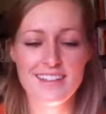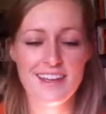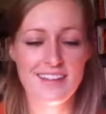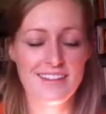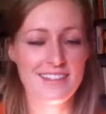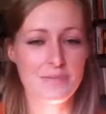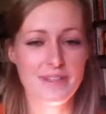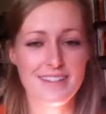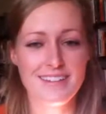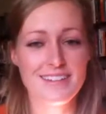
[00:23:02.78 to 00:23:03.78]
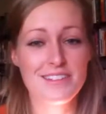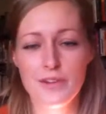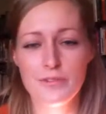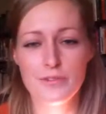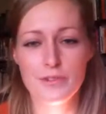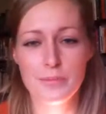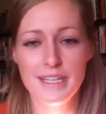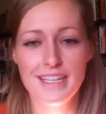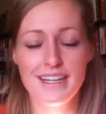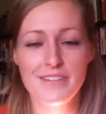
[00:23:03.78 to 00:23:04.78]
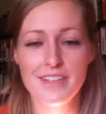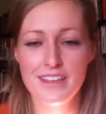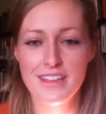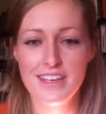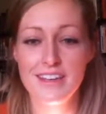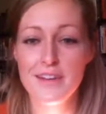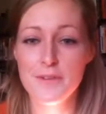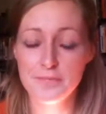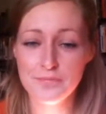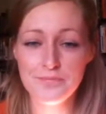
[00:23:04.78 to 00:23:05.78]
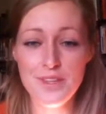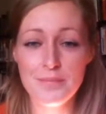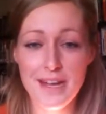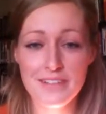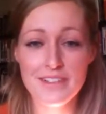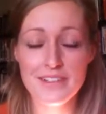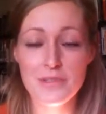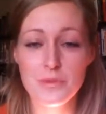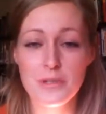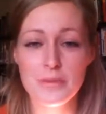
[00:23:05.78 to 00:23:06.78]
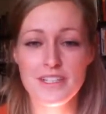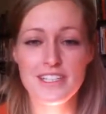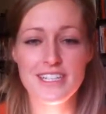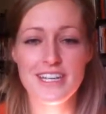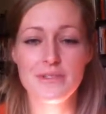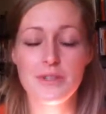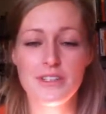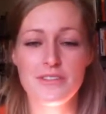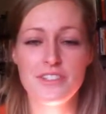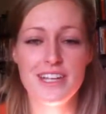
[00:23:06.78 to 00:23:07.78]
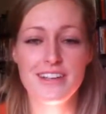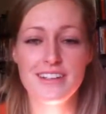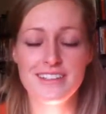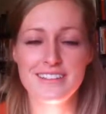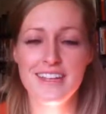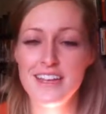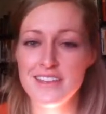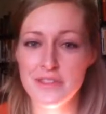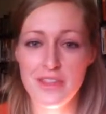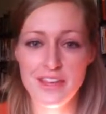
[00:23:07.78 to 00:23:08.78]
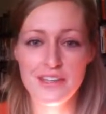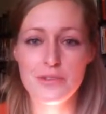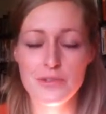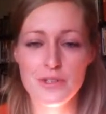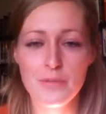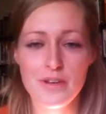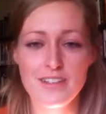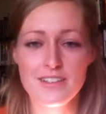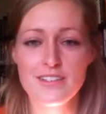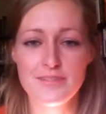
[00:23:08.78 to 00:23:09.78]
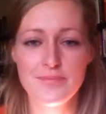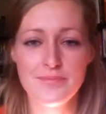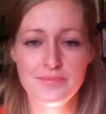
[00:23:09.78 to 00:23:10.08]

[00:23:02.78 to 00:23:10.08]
and this has been helpful for me, and I really think my readers will appreciate what you've shared, and so thank you so much.